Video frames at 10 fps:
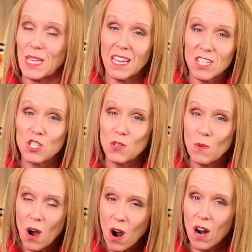because you
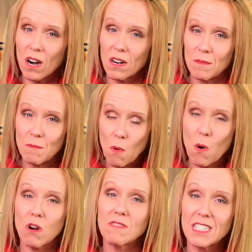are
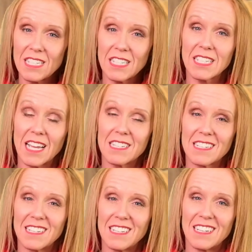more
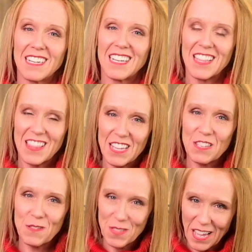resilient
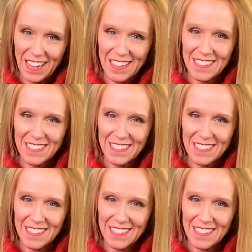than you think.